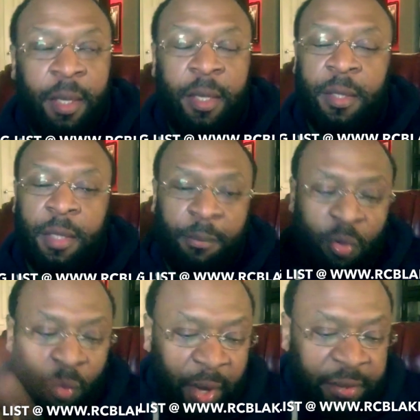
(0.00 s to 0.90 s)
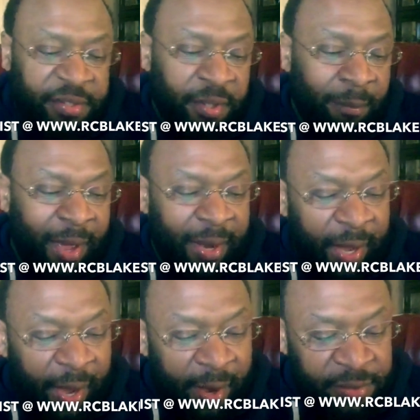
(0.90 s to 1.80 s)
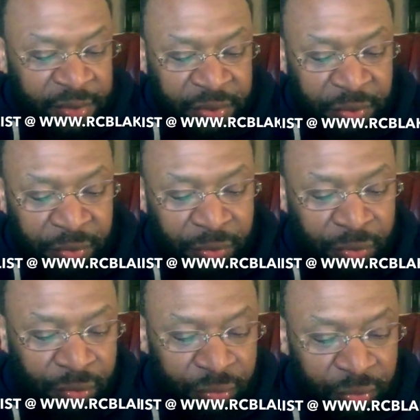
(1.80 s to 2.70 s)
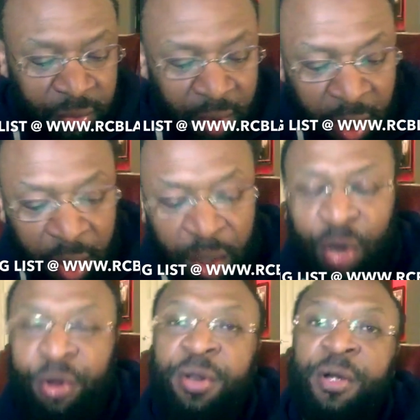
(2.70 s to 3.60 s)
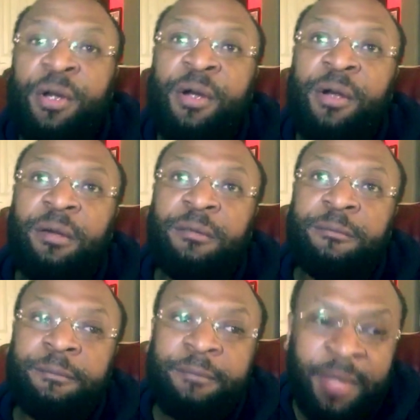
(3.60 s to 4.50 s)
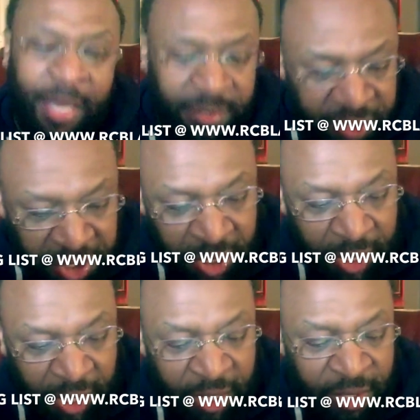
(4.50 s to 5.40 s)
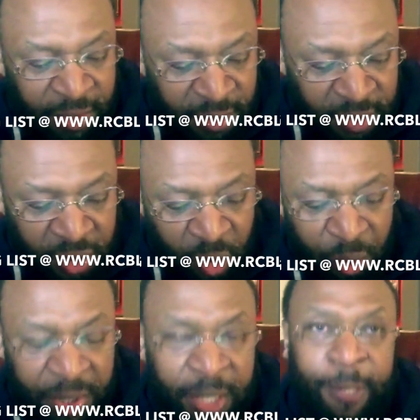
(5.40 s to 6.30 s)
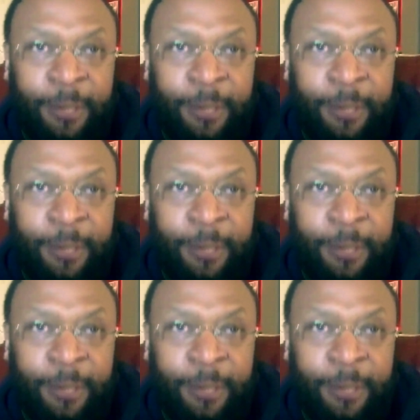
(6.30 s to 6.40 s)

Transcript: Number one, somebody has to alert her that she is queen.